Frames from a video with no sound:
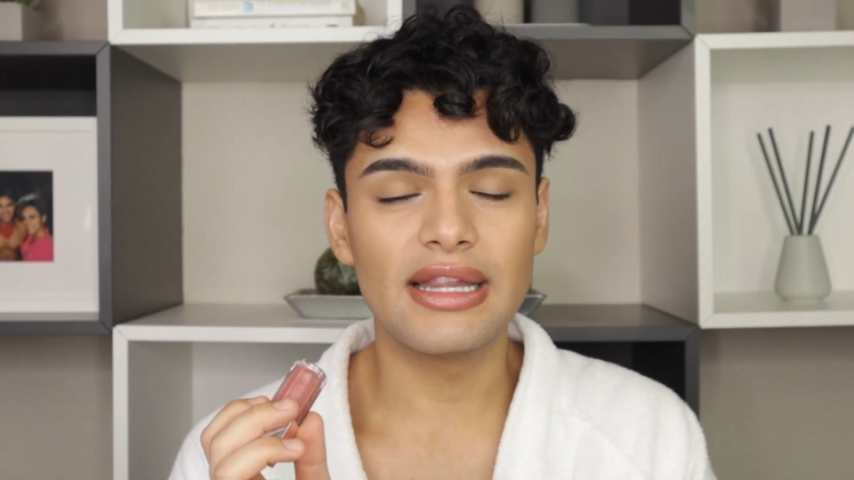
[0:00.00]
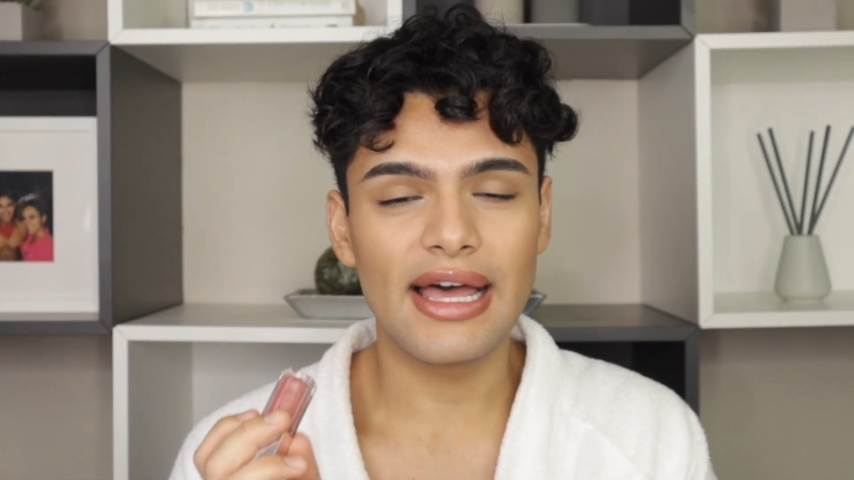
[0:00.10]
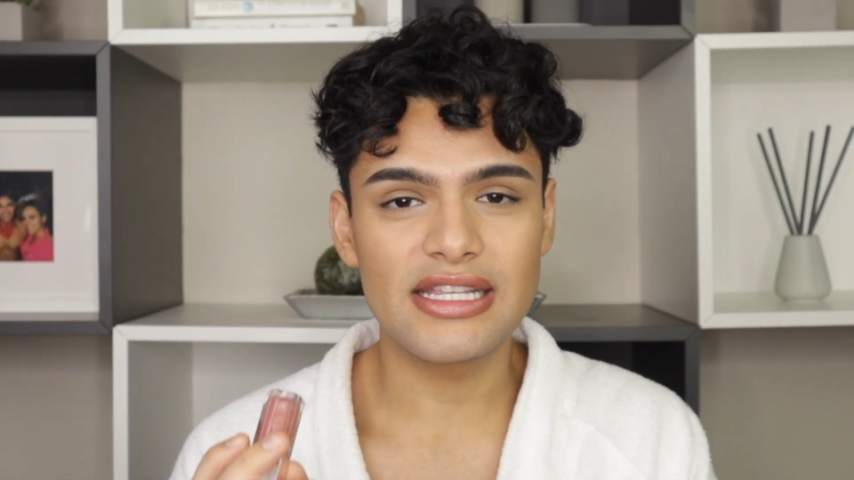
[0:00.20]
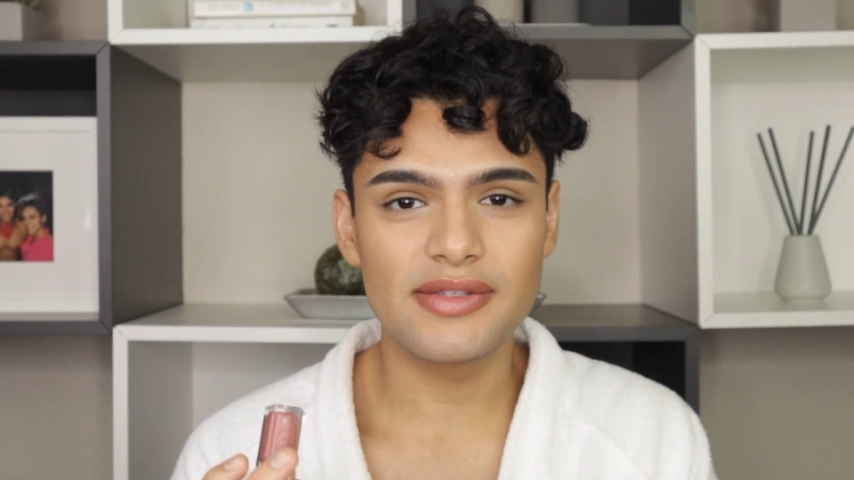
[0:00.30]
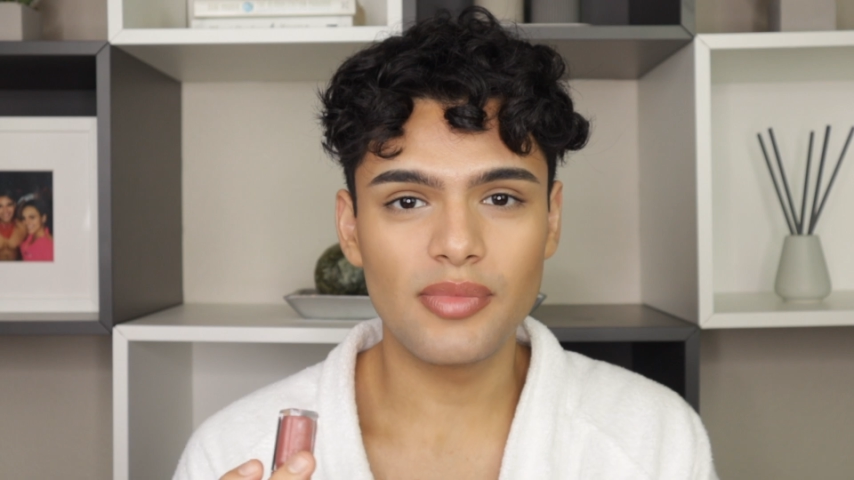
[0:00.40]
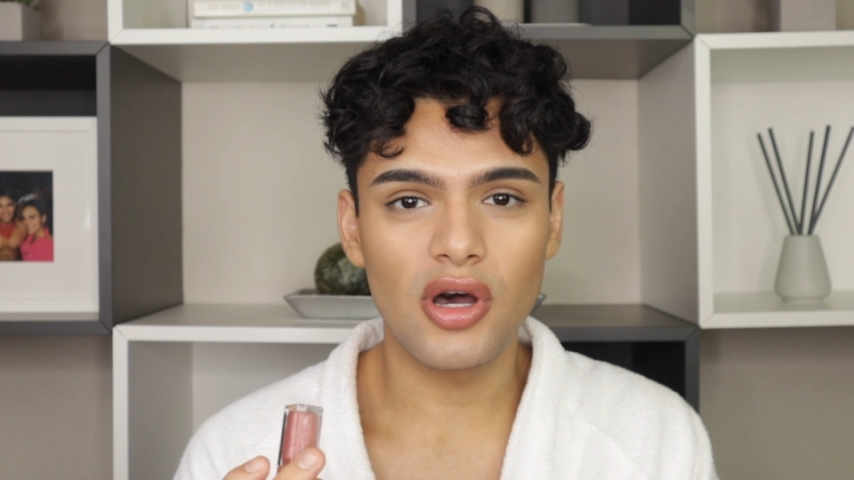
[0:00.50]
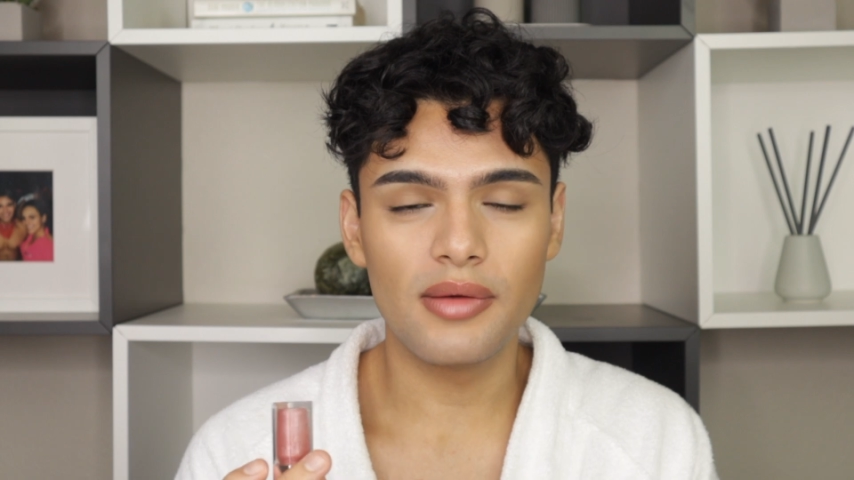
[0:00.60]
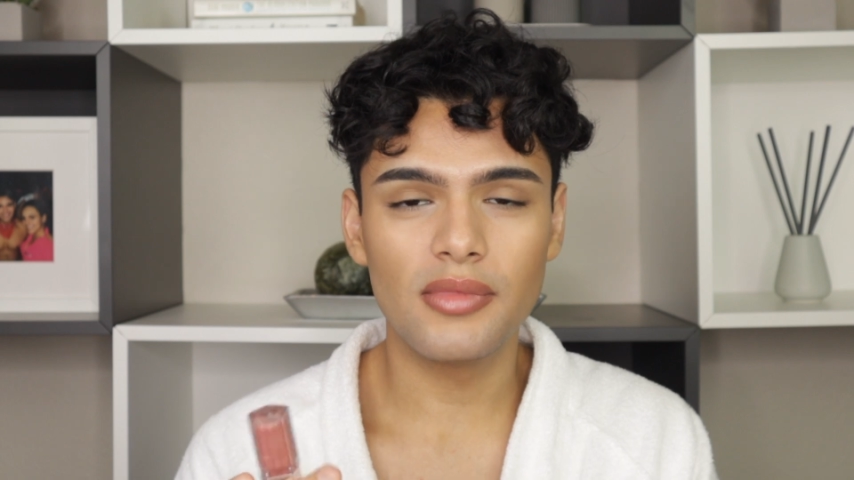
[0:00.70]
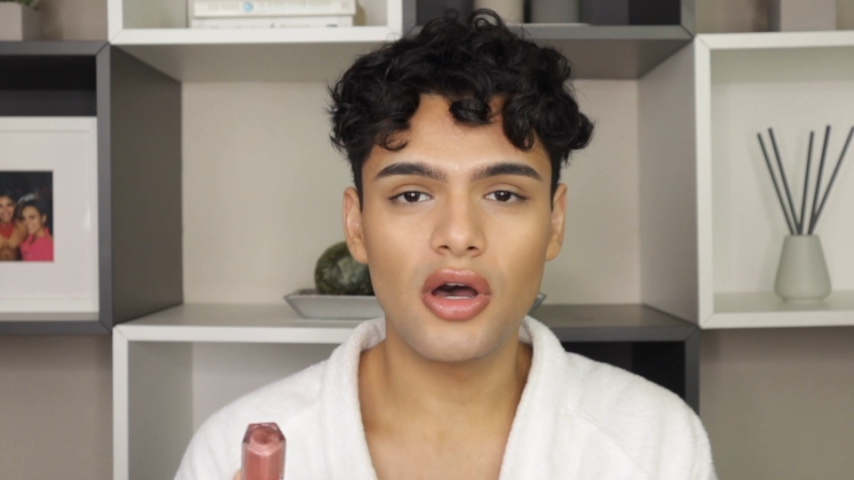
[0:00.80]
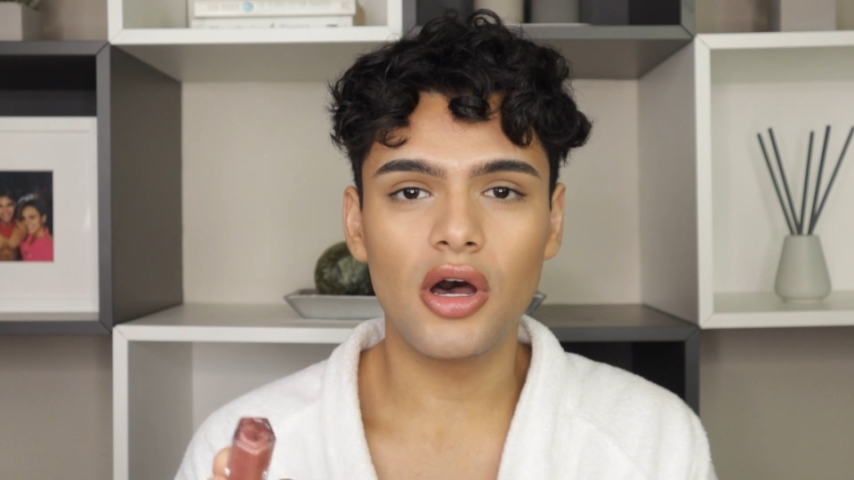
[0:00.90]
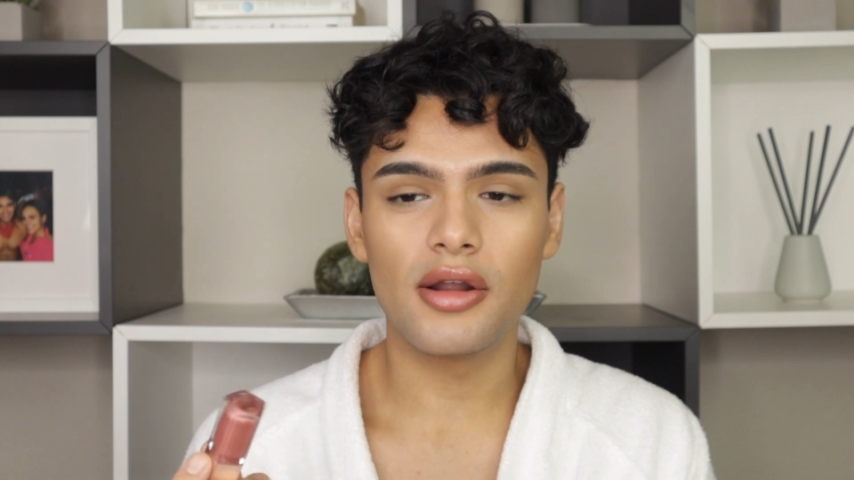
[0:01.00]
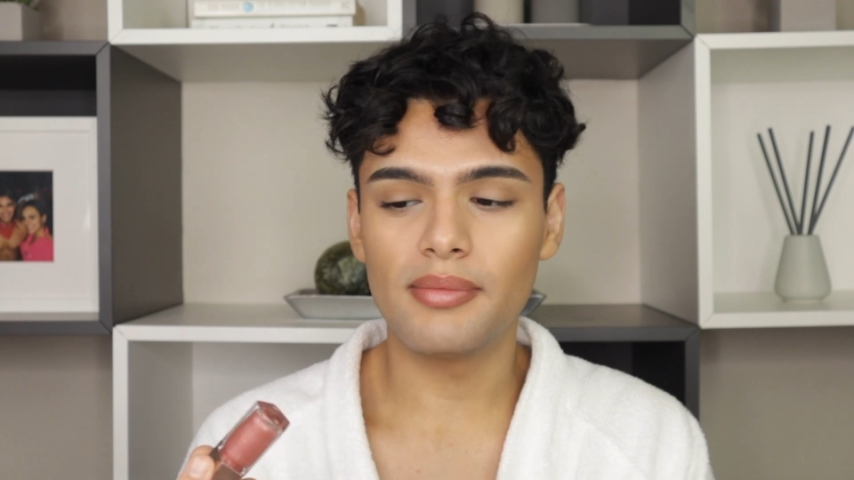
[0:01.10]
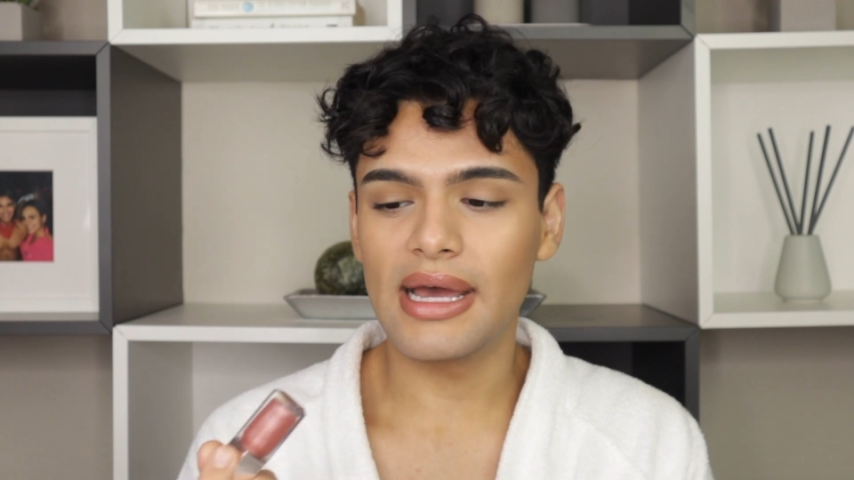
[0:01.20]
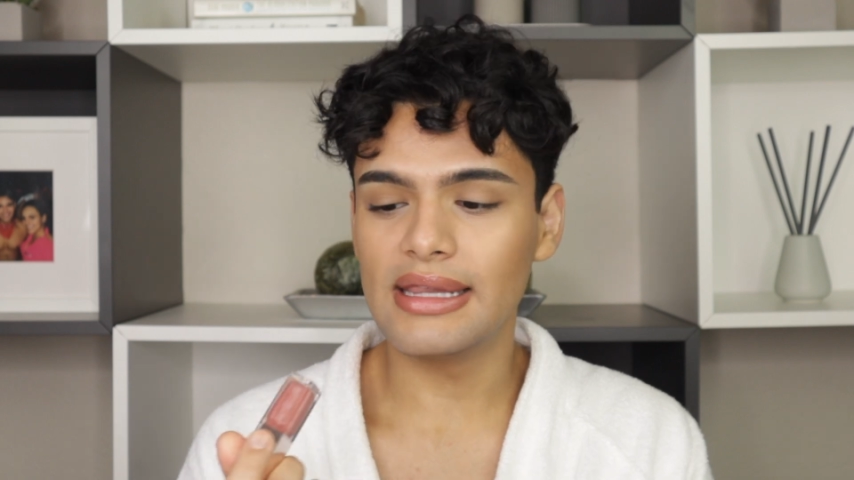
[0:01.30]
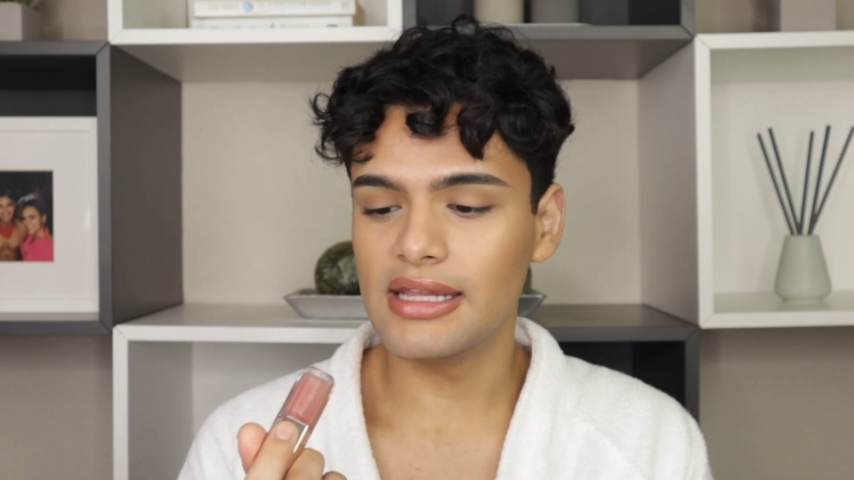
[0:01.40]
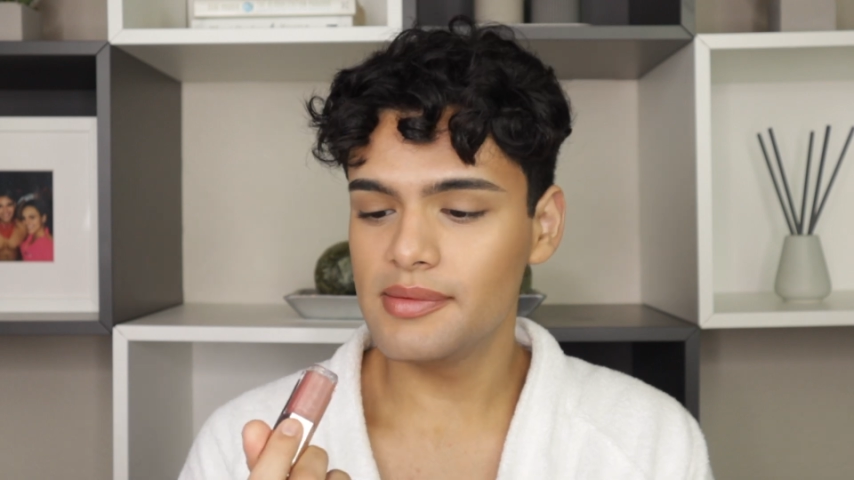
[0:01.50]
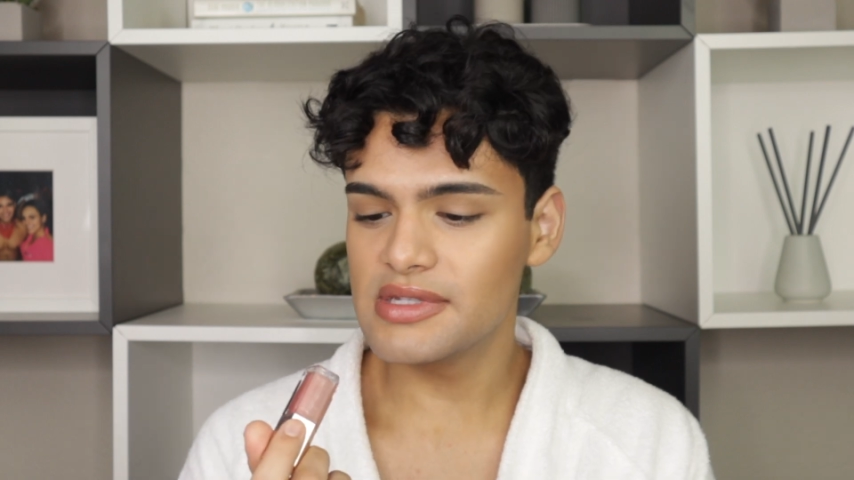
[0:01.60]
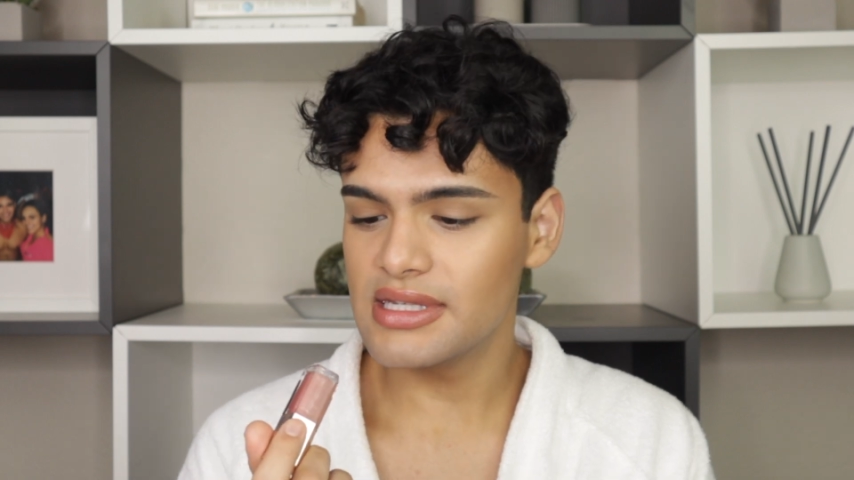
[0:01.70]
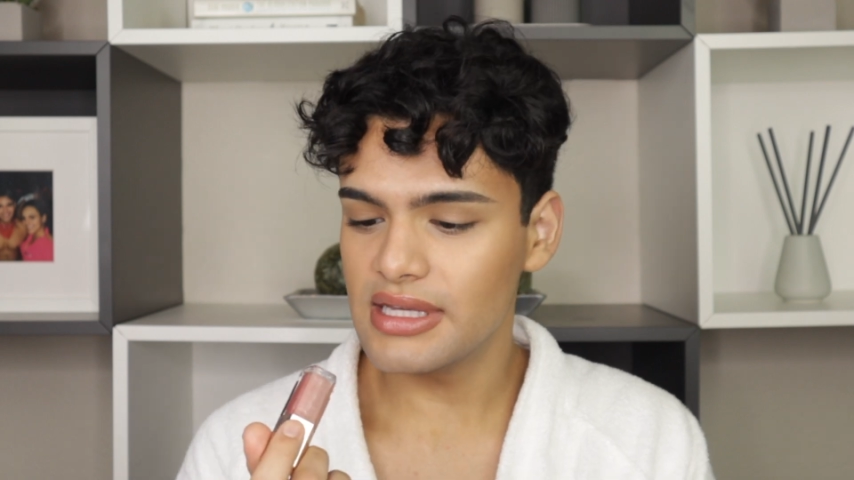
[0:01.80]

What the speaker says: Glass Balm on my lips.